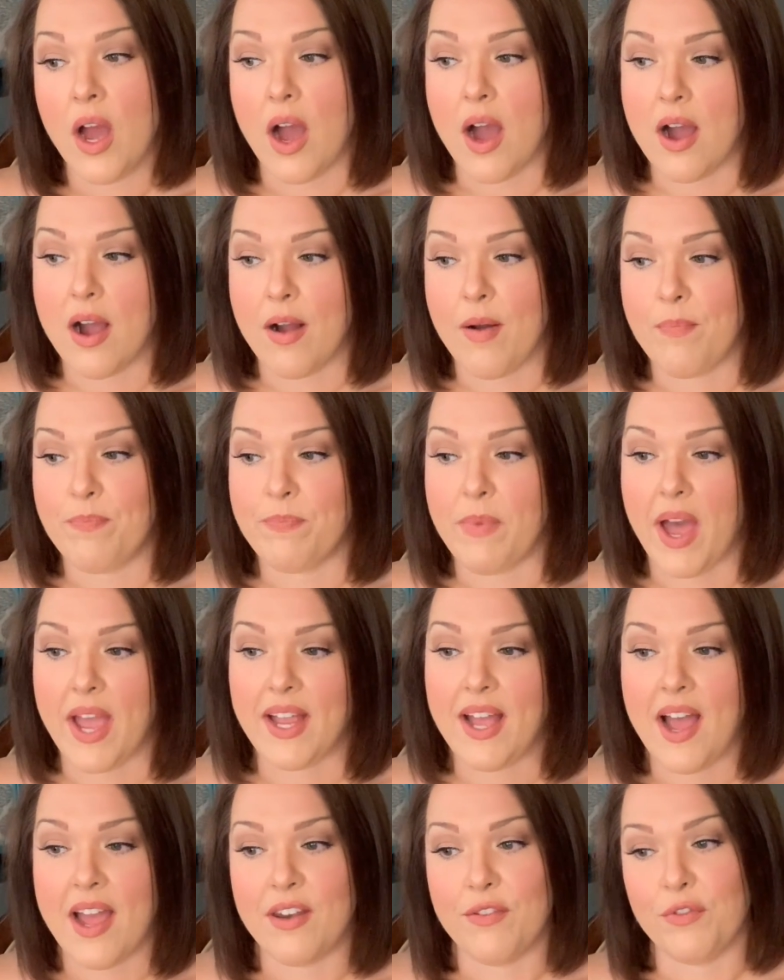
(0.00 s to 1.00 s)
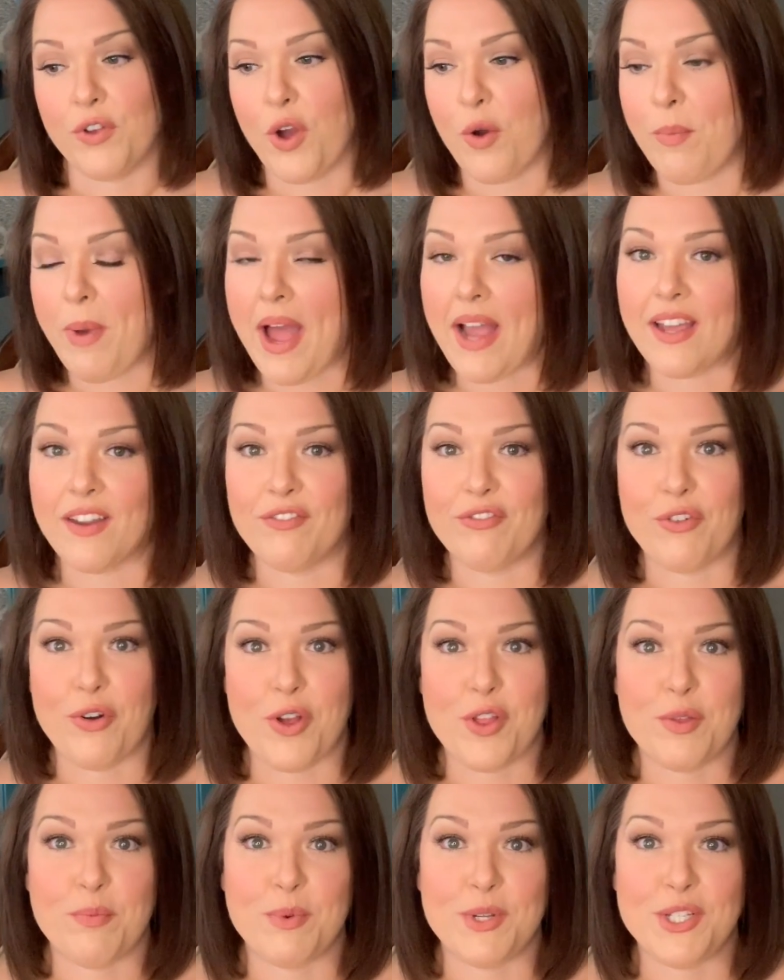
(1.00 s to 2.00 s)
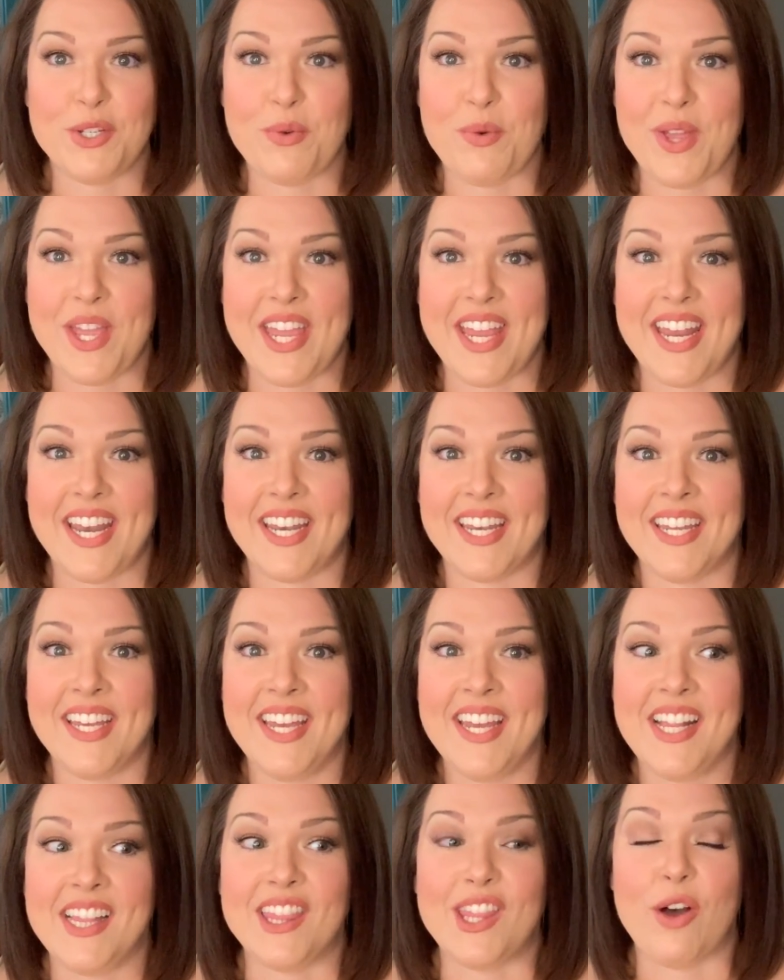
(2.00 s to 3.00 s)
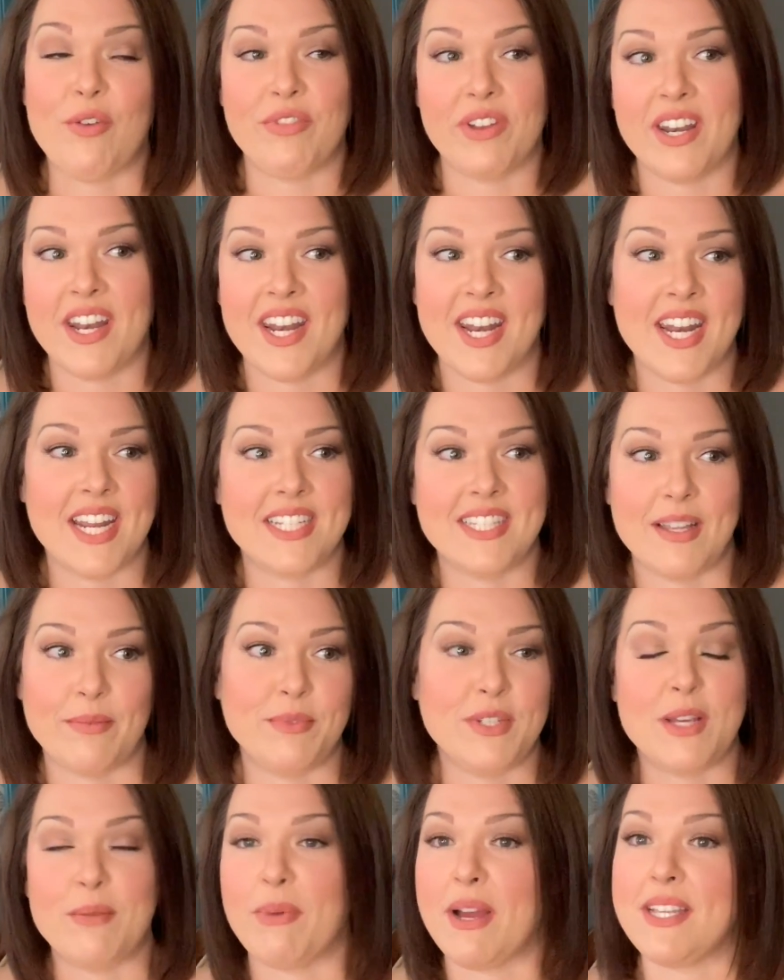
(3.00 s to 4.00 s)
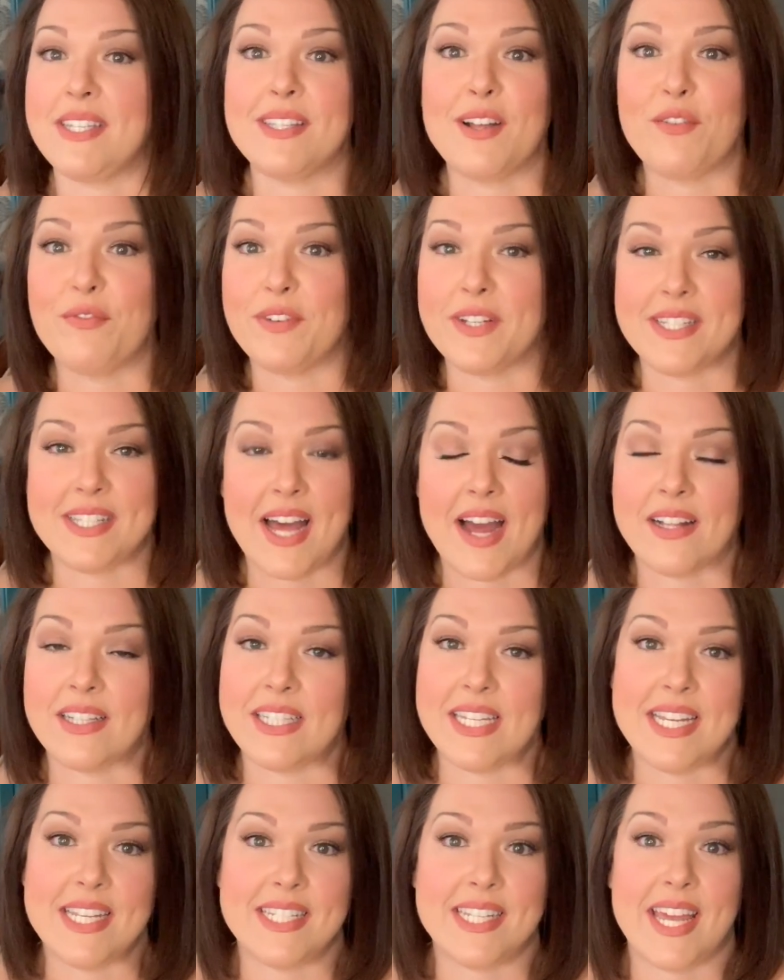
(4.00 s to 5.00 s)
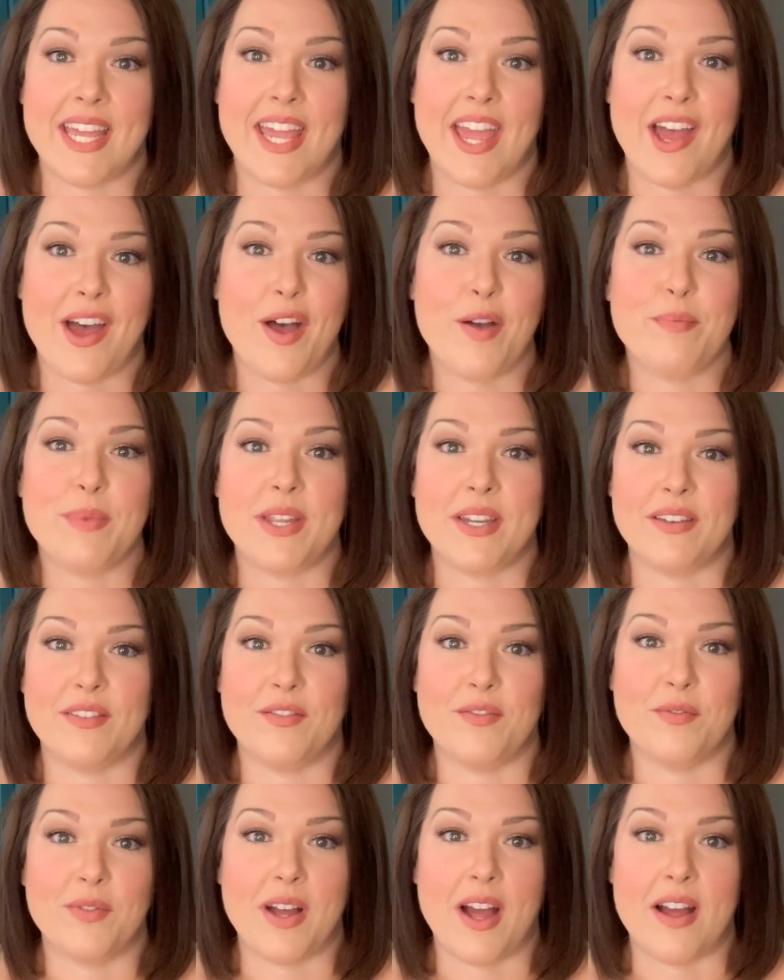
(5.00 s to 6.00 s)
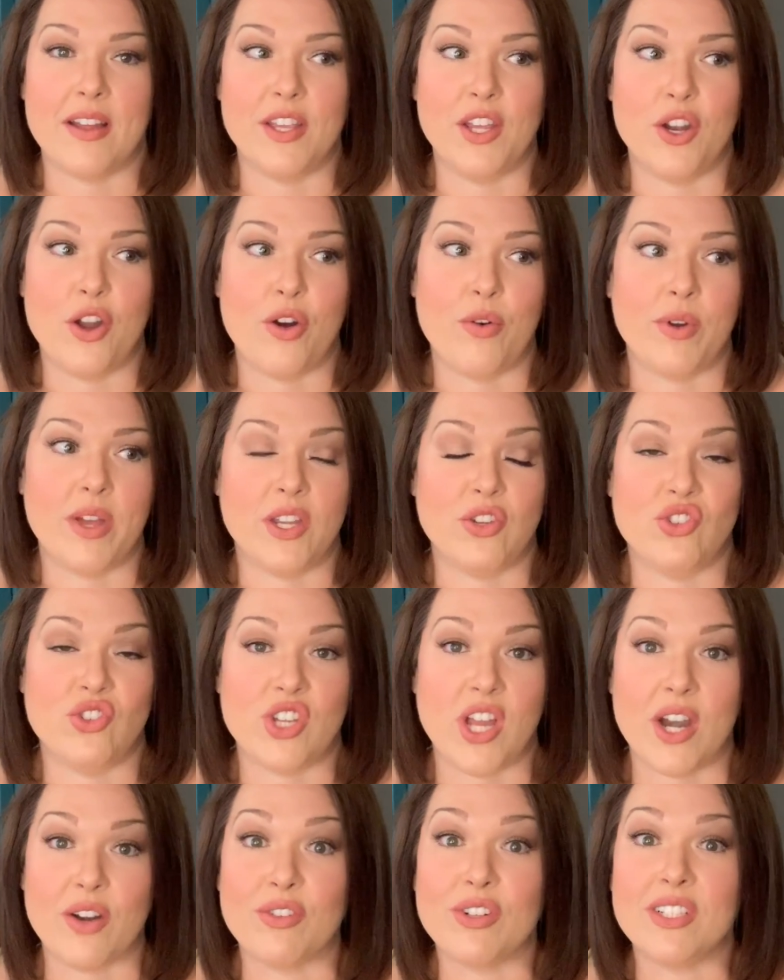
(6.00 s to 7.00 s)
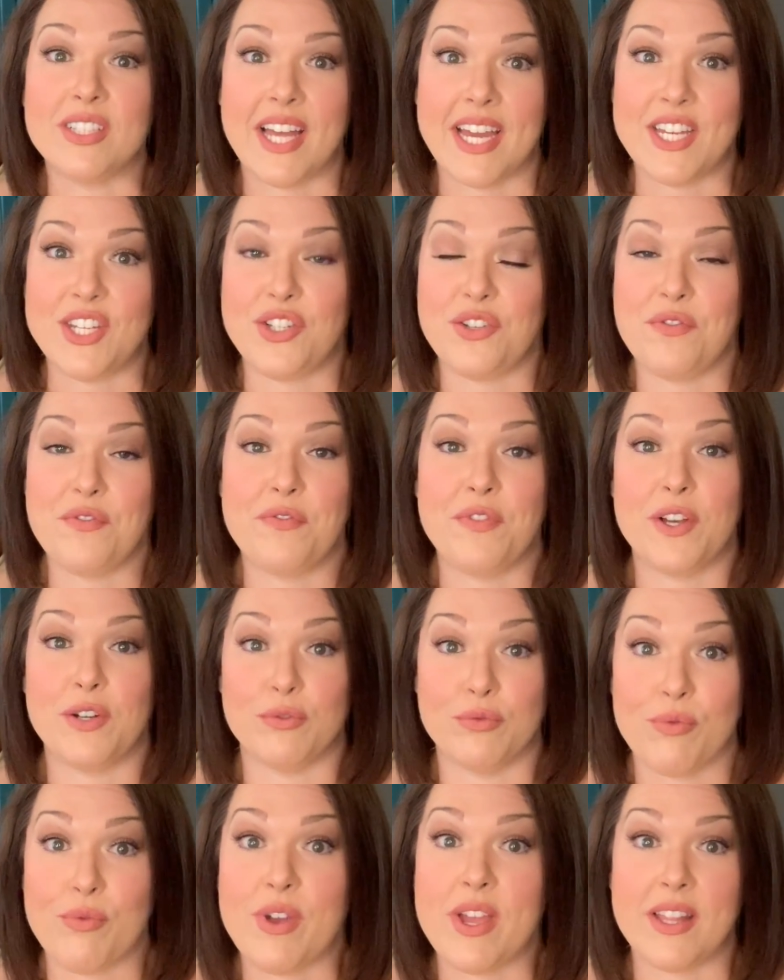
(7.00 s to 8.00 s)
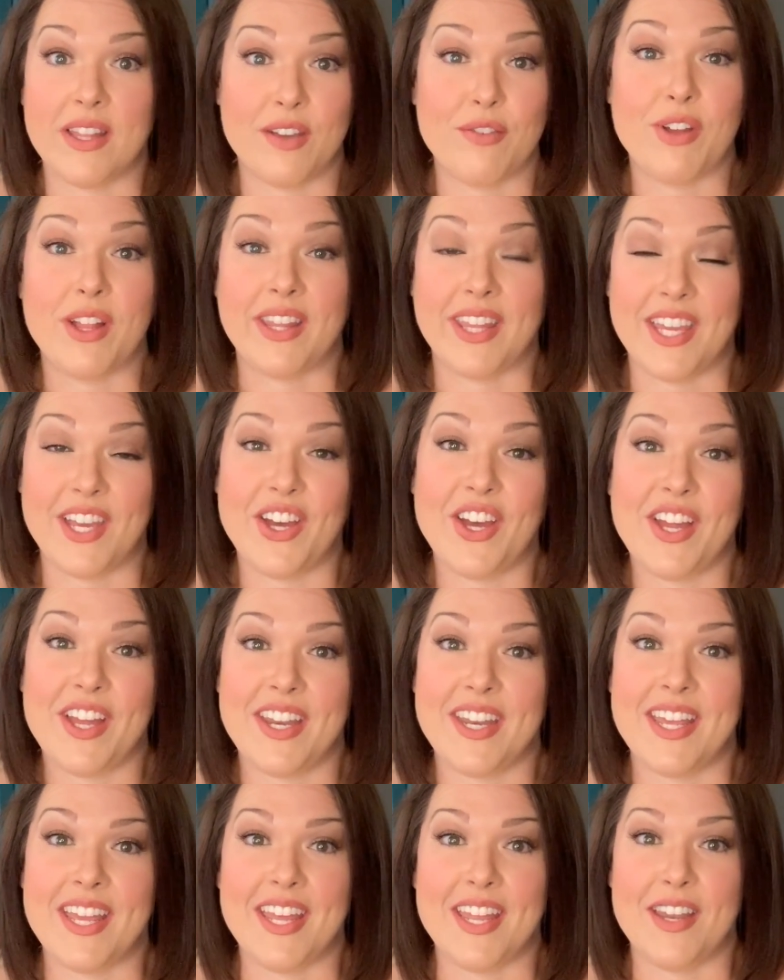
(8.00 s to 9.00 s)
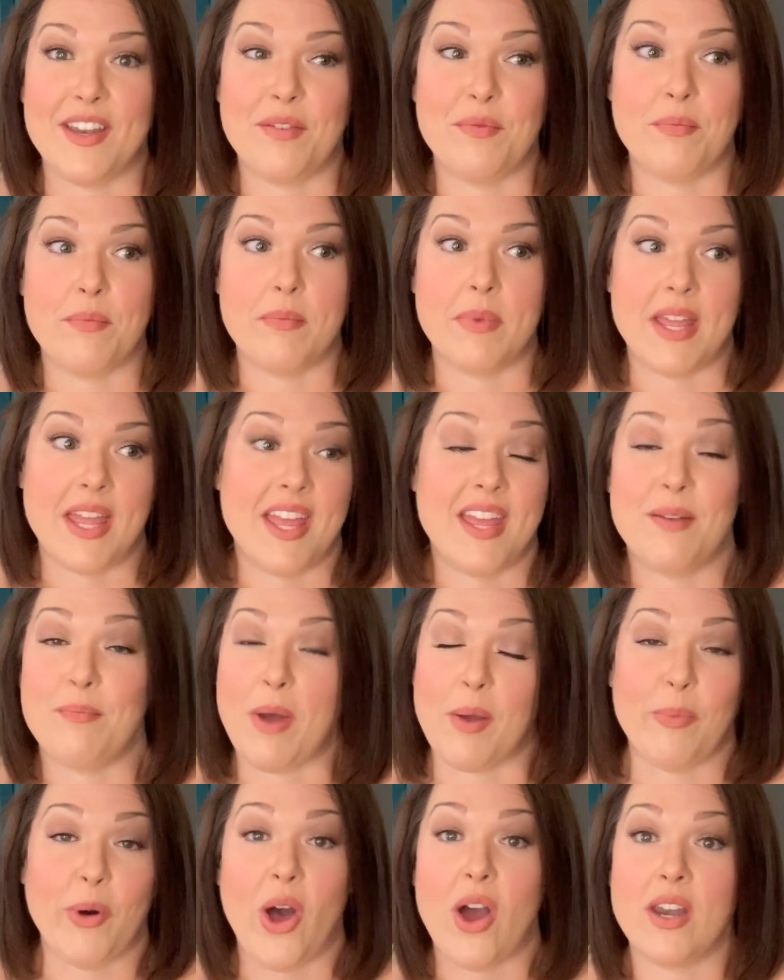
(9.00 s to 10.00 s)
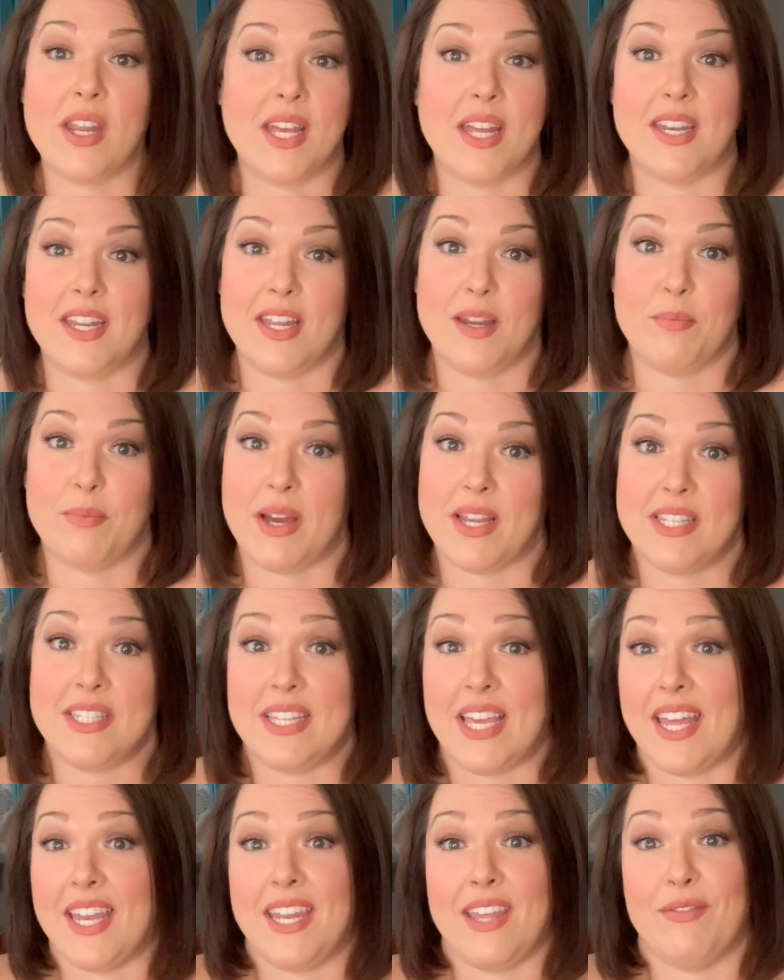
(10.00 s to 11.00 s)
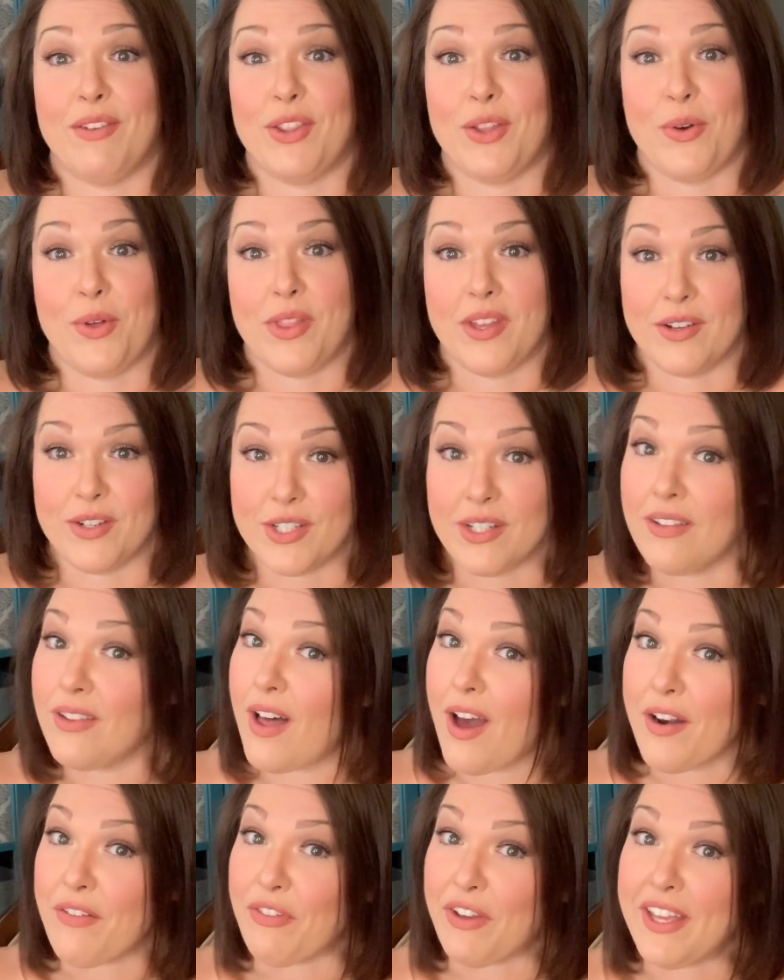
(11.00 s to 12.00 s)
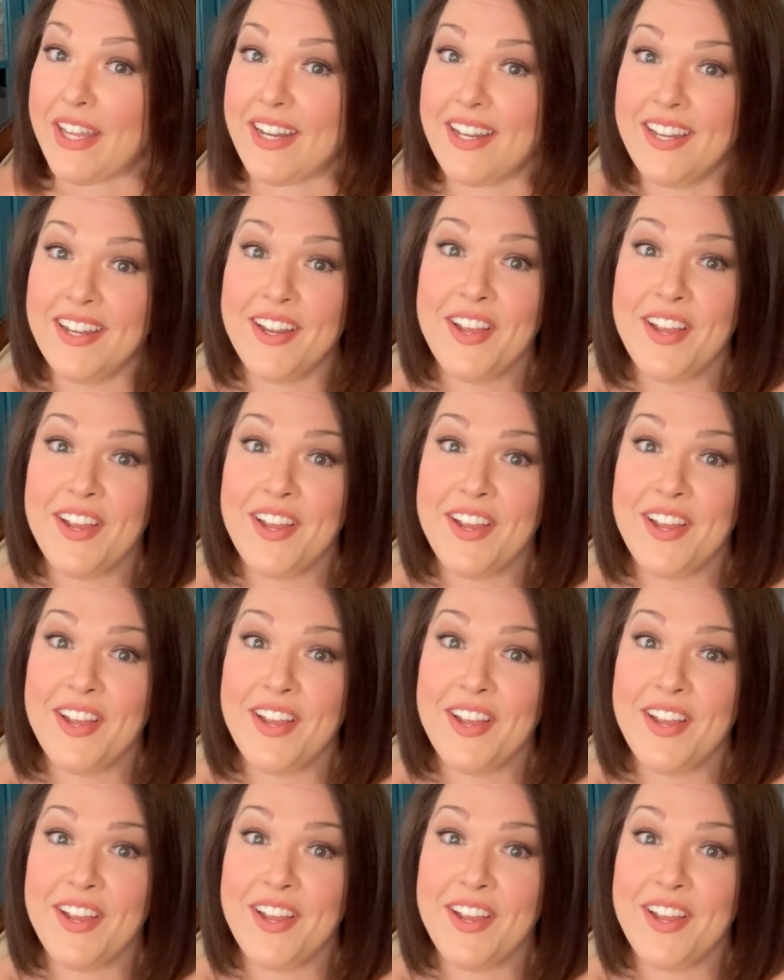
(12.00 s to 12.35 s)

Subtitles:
I kind of go back and forth between loving and accepting myself exactly as I am, and in general, I do feel really, really good in my body and in my skin, even though there's a lot of it.